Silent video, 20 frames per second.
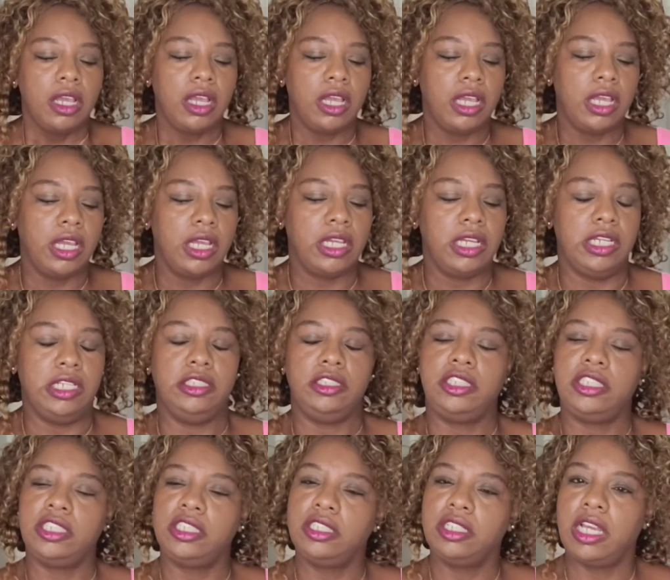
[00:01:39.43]

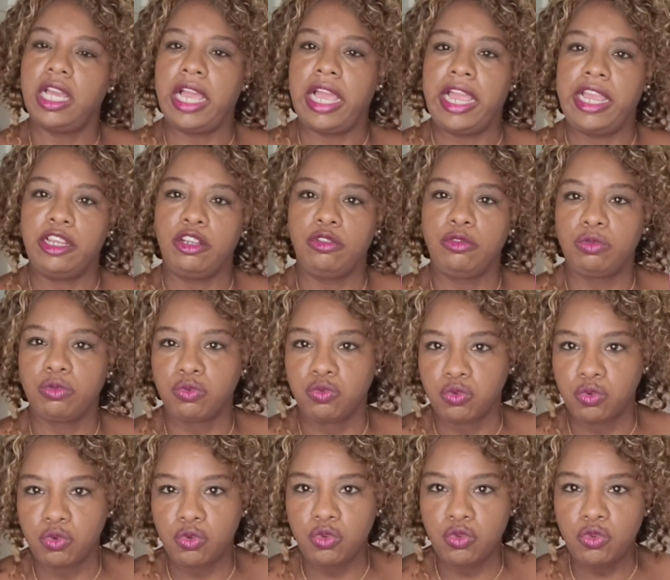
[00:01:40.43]
until I
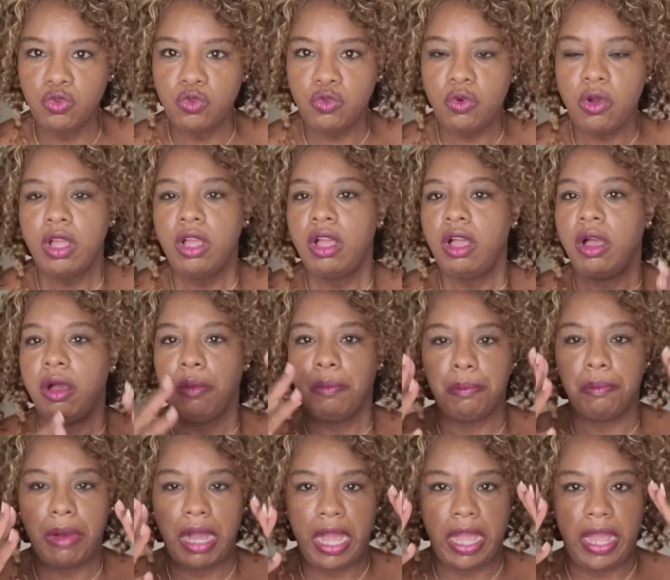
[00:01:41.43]
grew
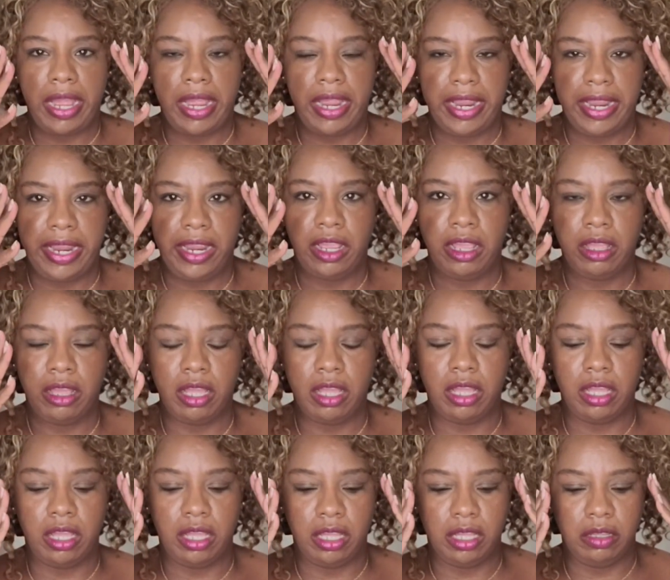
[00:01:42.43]
my
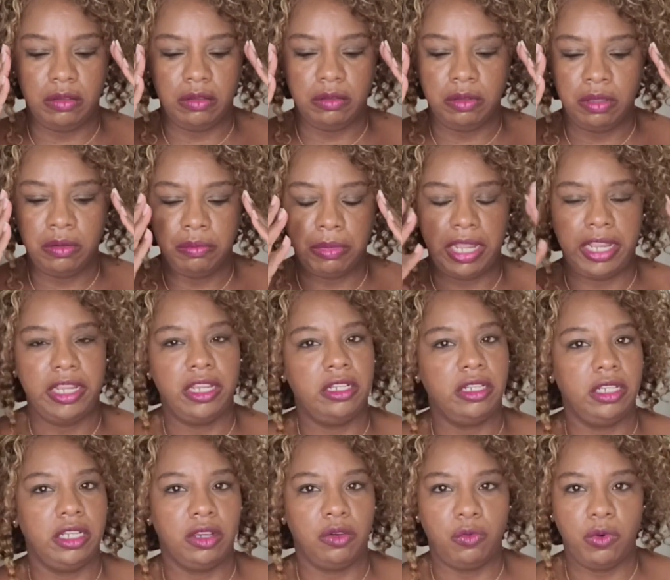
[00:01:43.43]

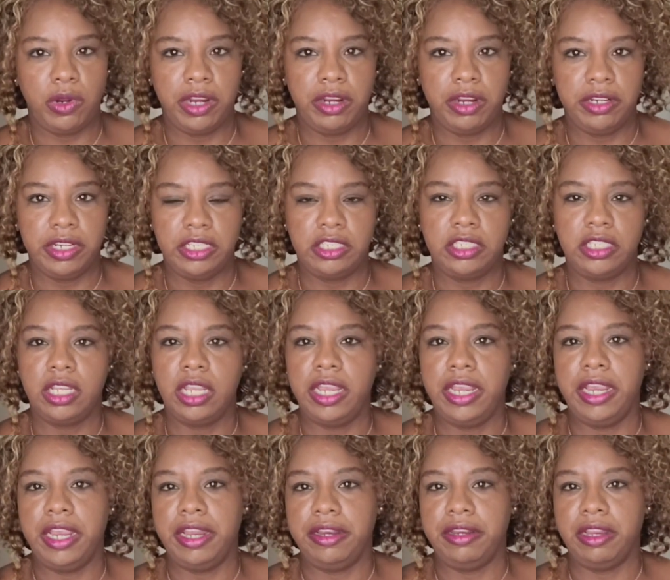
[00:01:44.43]
healing awareness
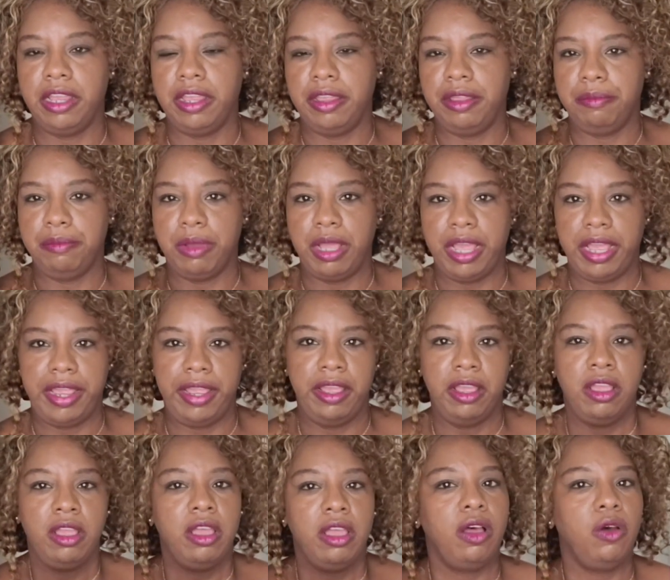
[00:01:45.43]
and my
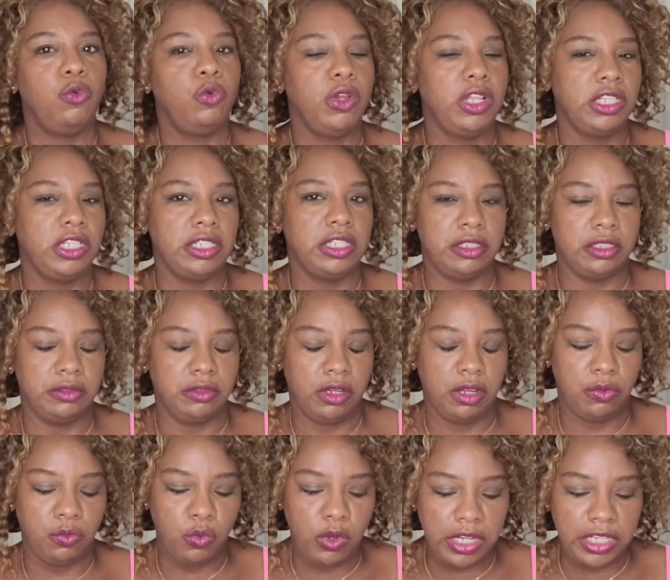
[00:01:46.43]
a
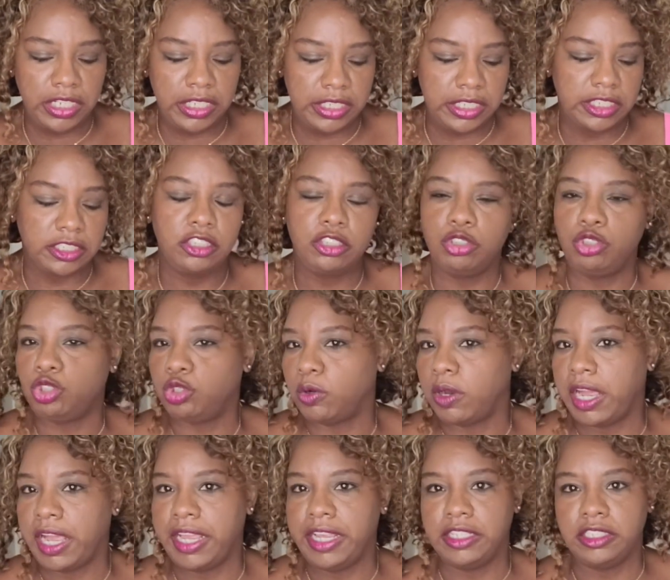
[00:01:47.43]
willingness to
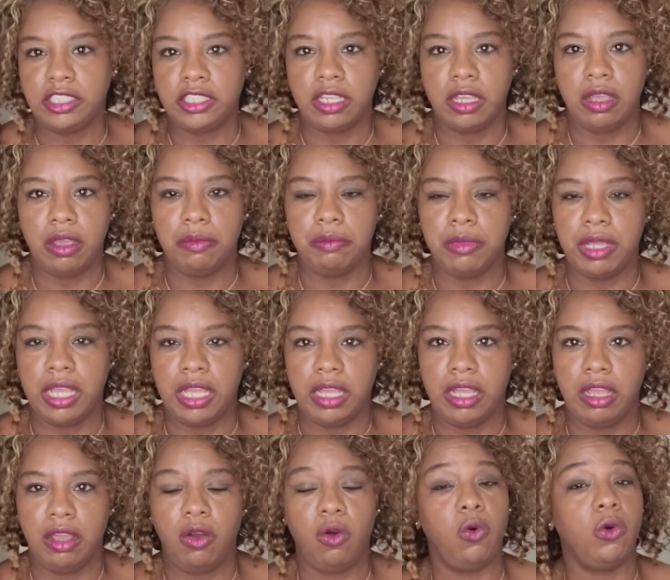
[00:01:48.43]
try some
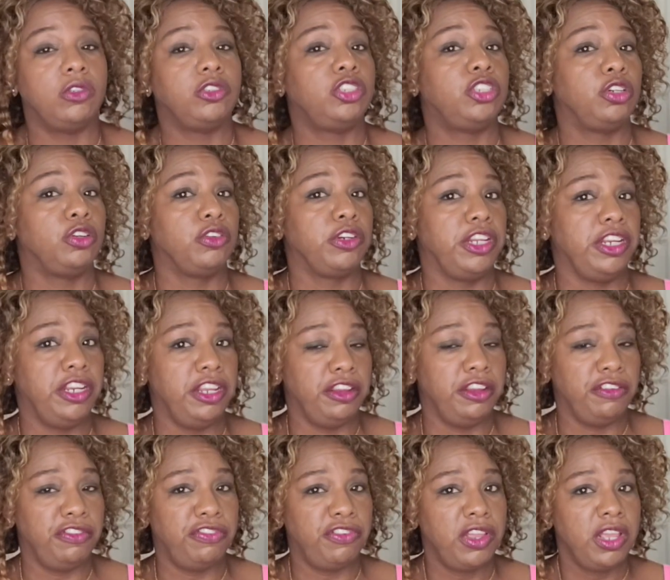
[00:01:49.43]

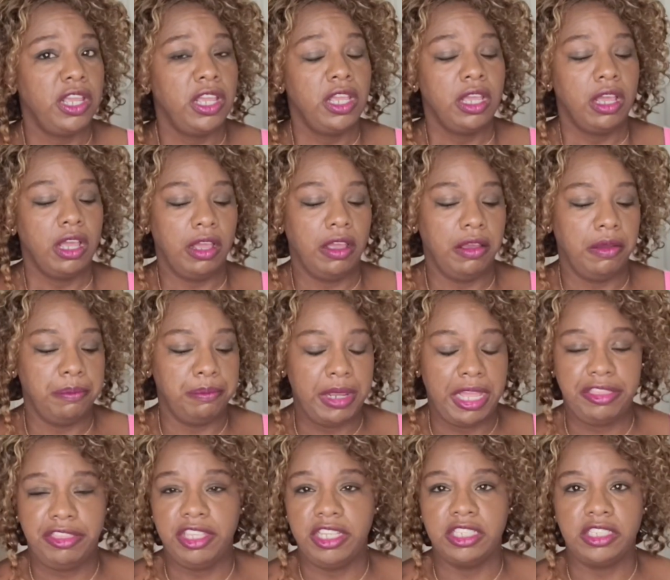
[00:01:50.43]
alternative
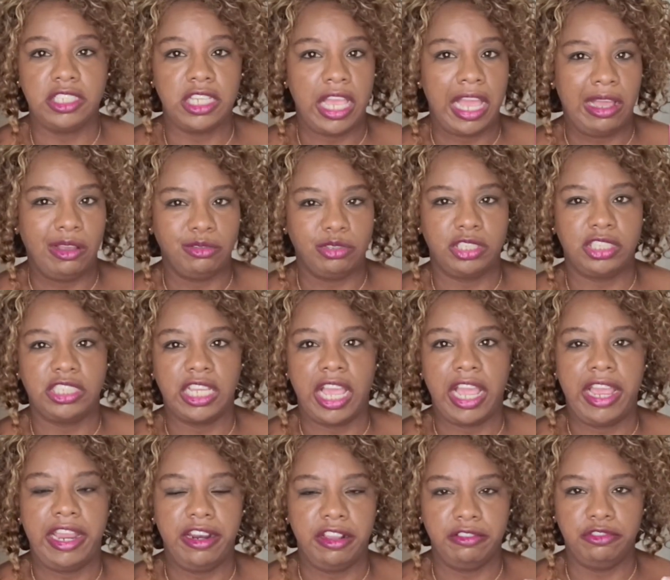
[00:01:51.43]
methods
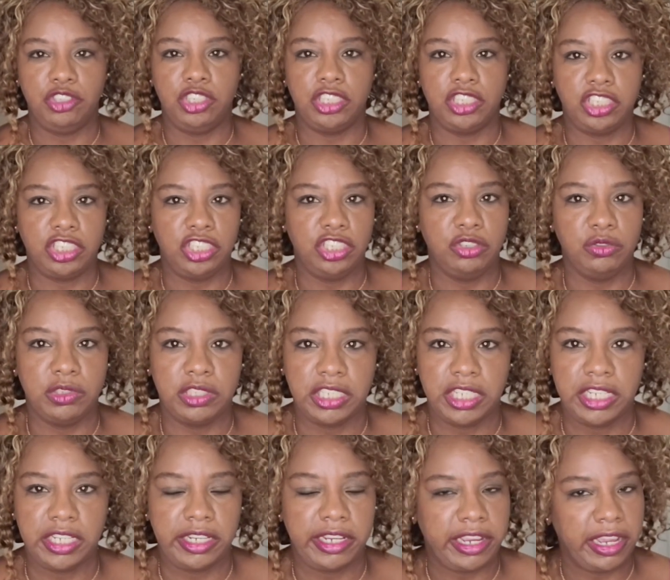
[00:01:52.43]
outside of just
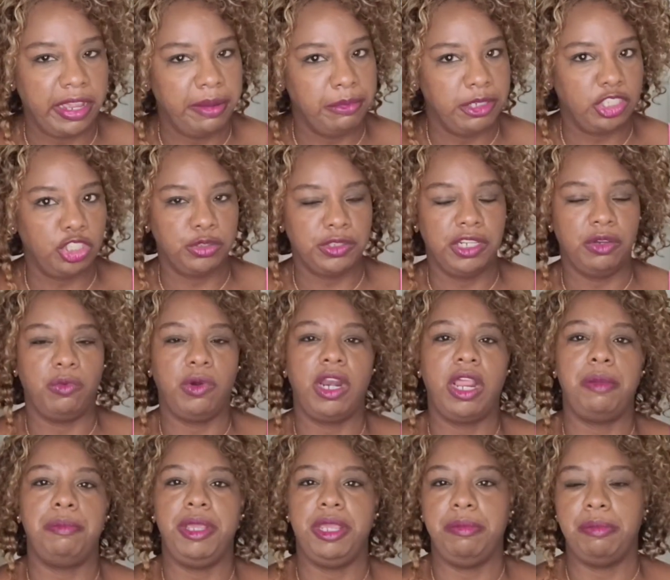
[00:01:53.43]
using chemistry. And what
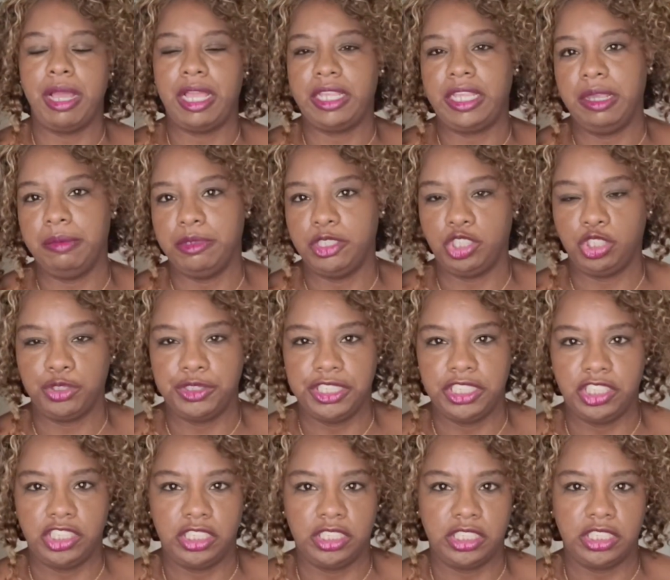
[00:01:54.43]
I mean by chemistry
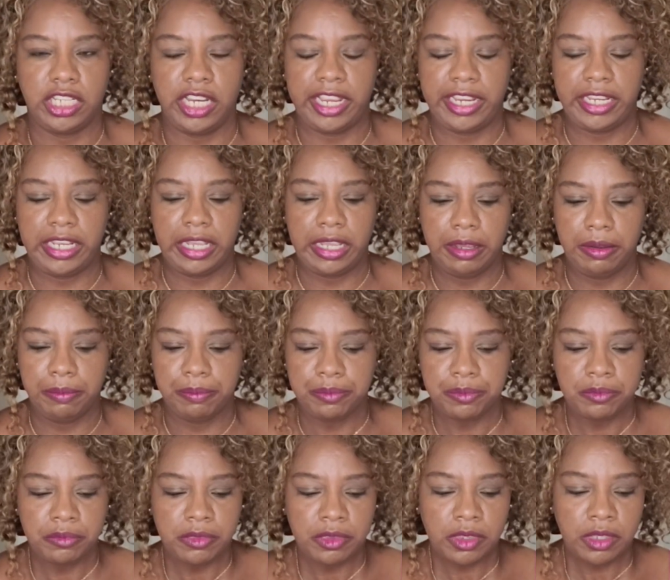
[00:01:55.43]
is just like
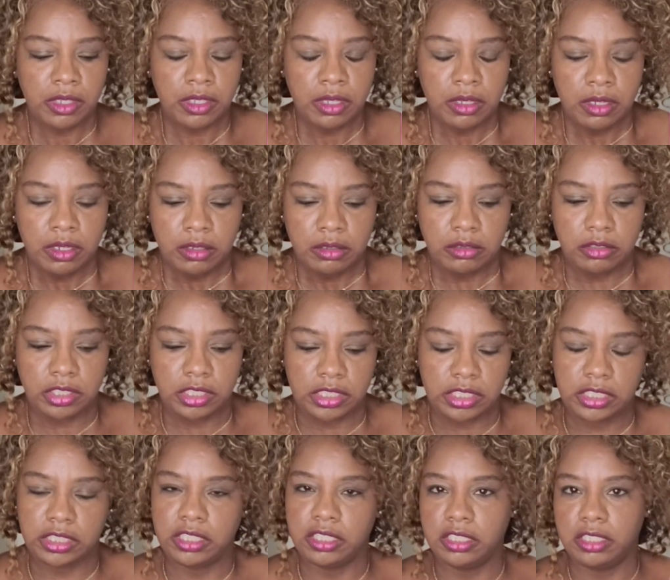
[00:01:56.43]

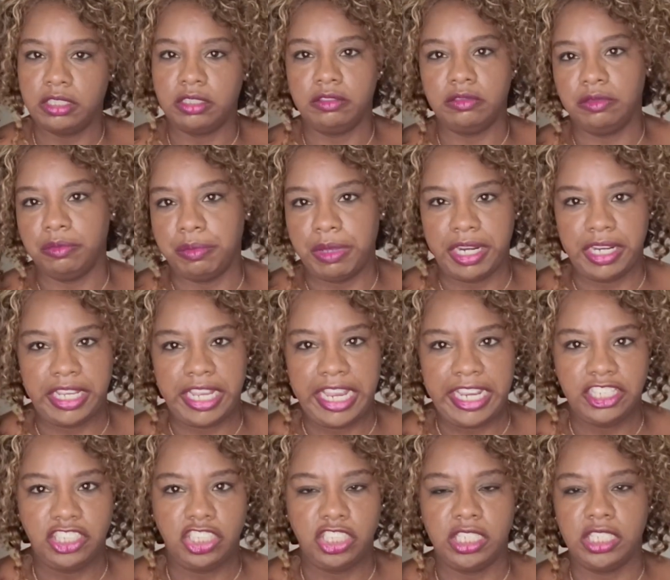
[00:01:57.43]
just the
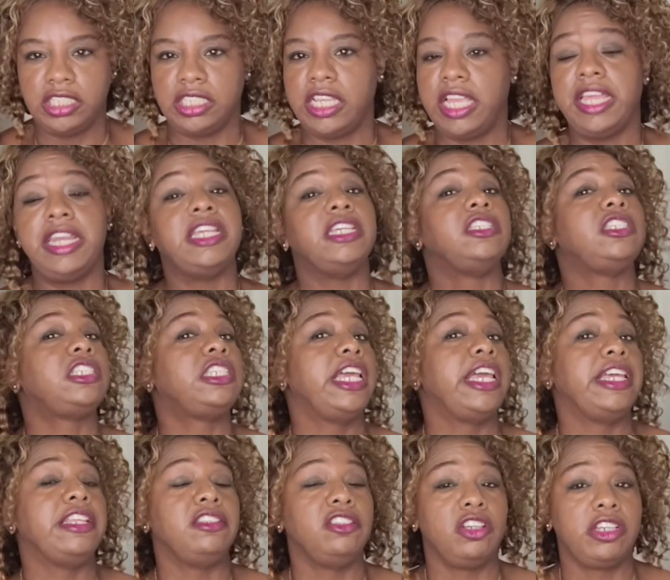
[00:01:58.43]
medications, and
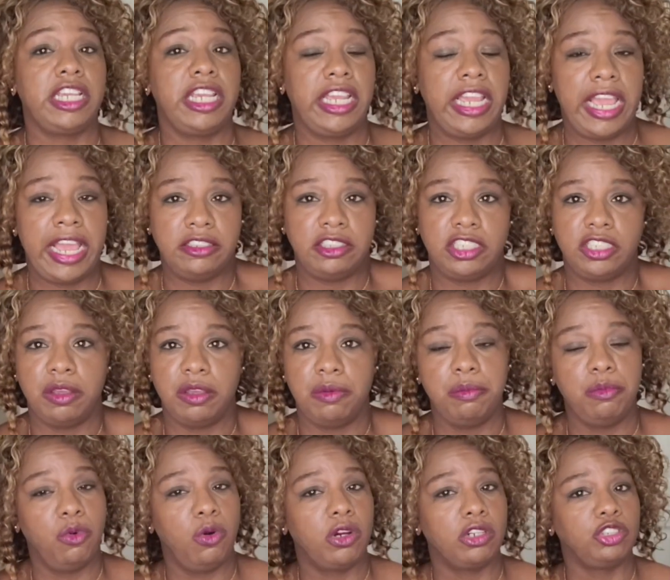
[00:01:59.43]
instead looking at some
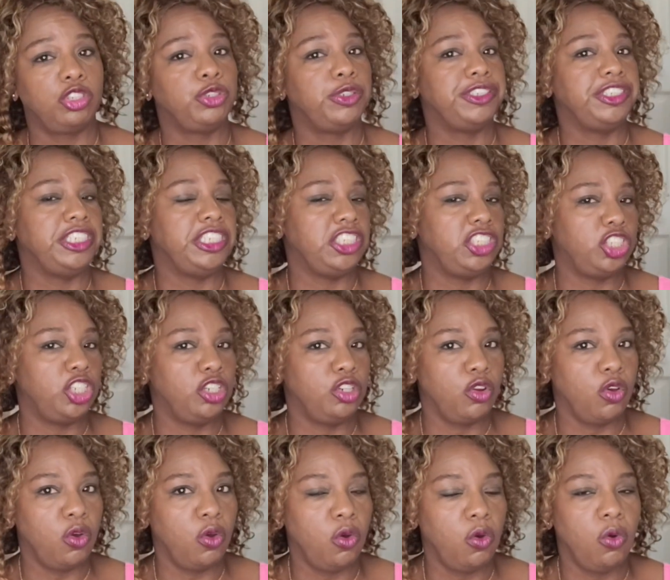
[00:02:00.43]
more
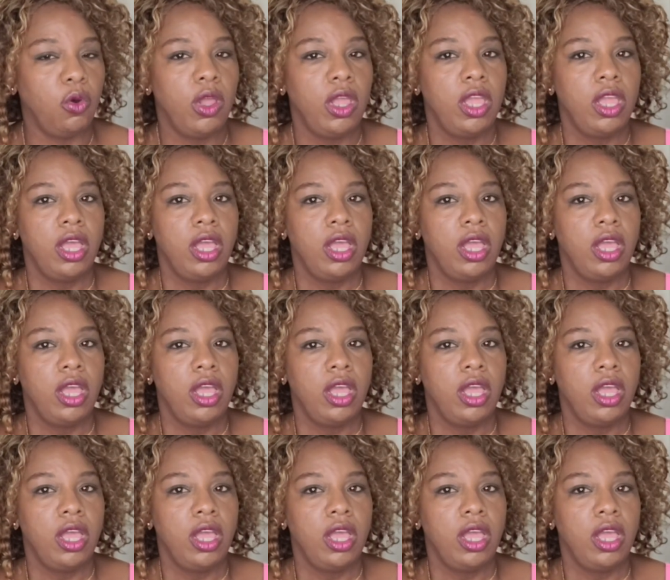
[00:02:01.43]
traditional